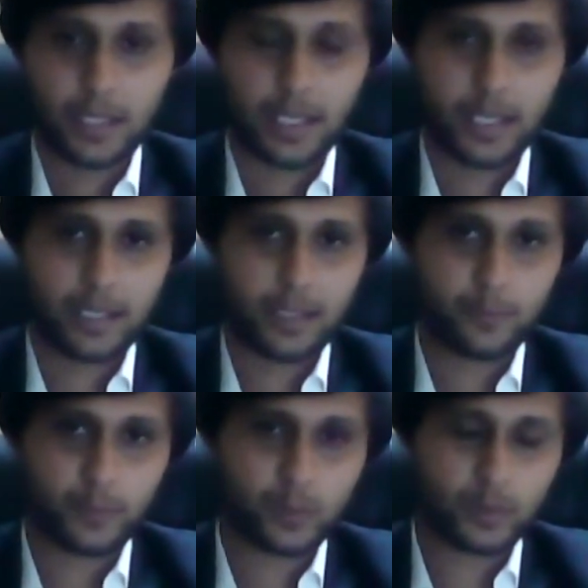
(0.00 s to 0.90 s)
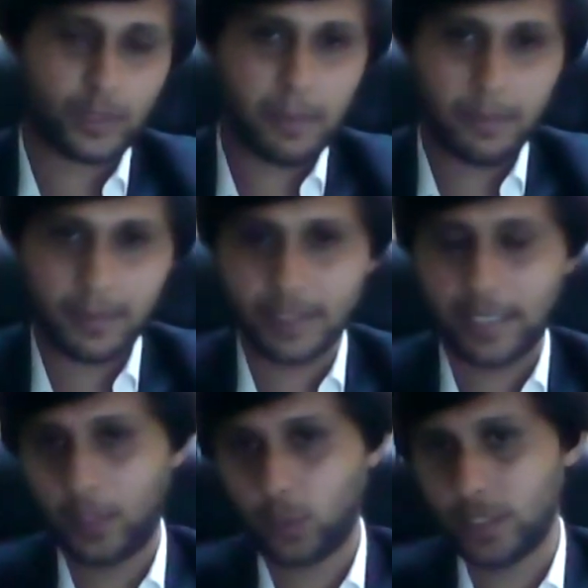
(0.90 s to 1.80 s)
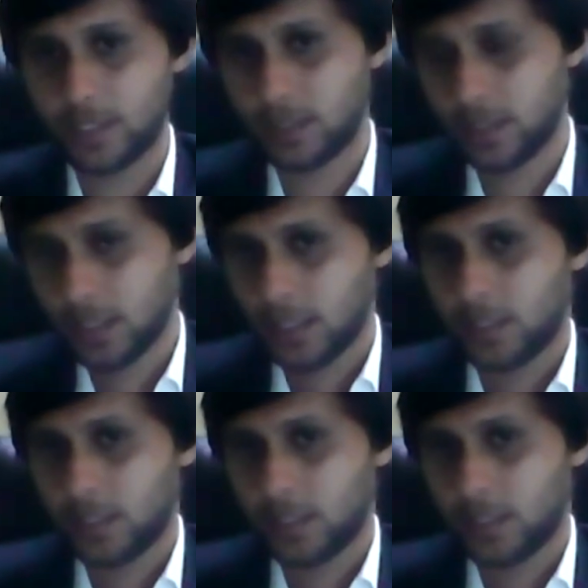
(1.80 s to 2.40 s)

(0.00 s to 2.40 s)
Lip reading: And if you remember the calculation,